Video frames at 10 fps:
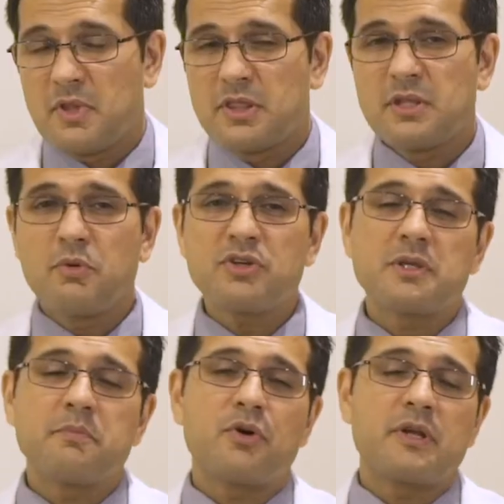The most
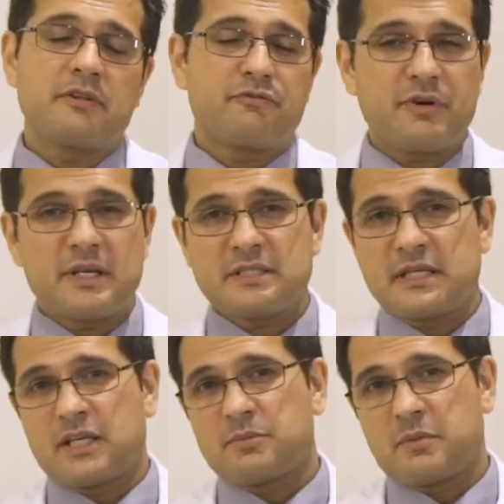important advice that I
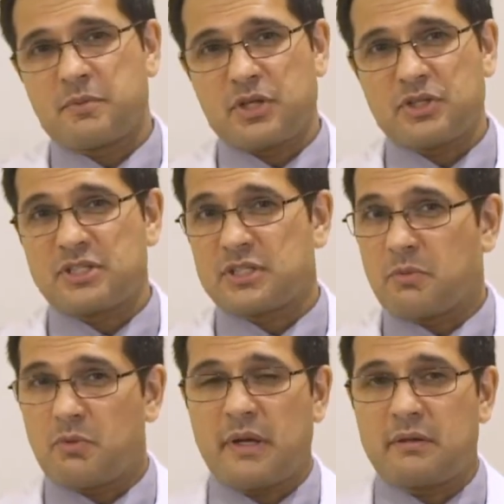give my patients,
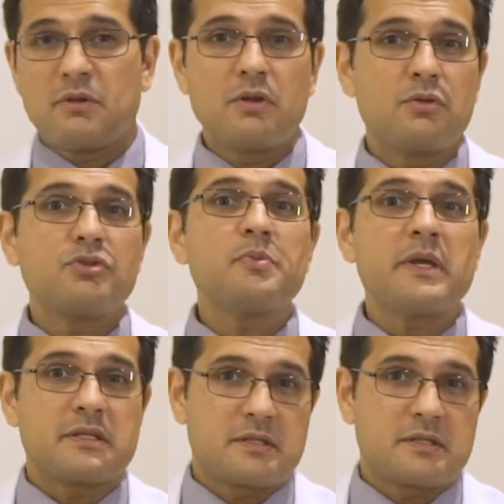number one, lose weight.